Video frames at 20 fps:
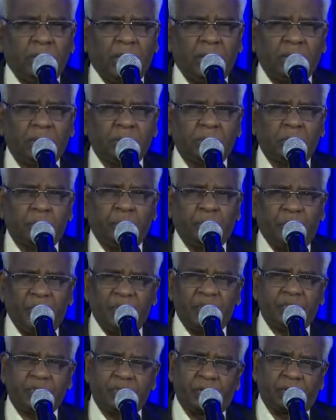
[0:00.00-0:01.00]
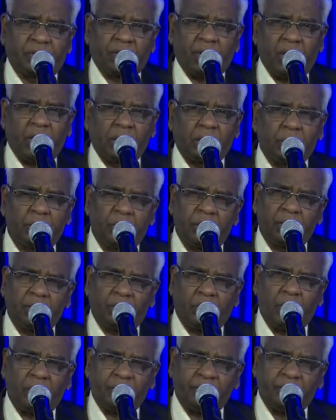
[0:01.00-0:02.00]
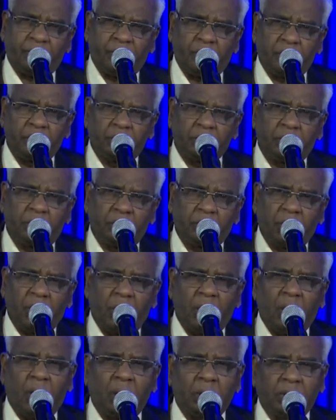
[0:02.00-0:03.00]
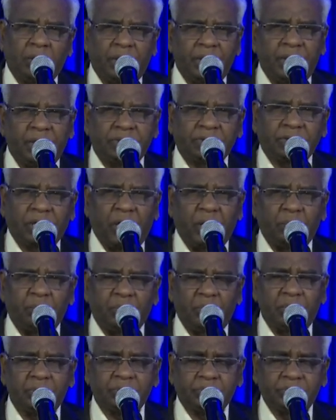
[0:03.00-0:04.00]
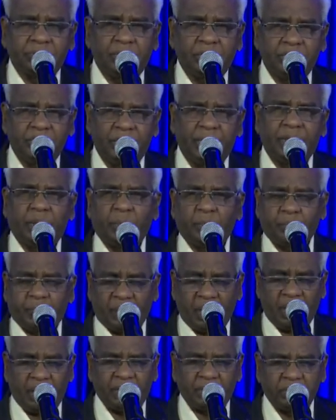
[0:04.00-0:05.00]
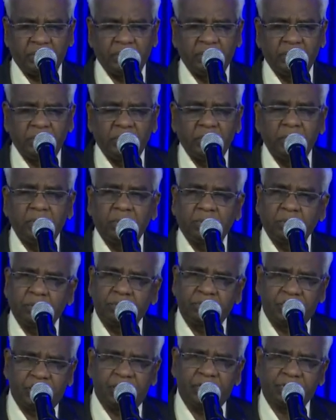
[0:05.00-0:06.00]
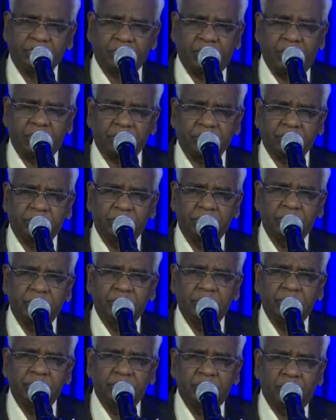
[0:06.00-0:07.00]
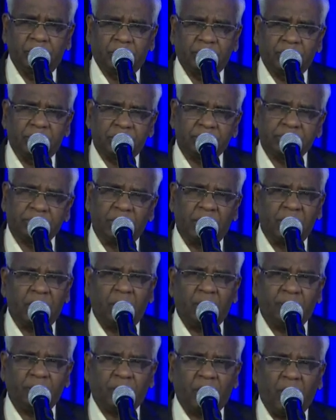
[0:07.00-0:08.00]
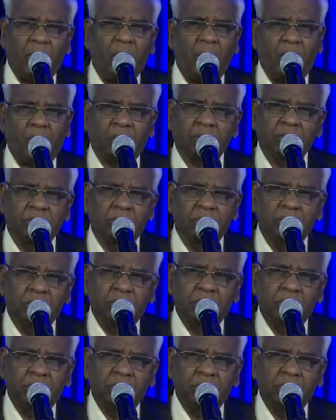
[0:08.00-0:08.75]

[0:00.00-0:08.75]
Then Peter, on behalf of all the disciples, he replied to Jesus, You are the Son of God.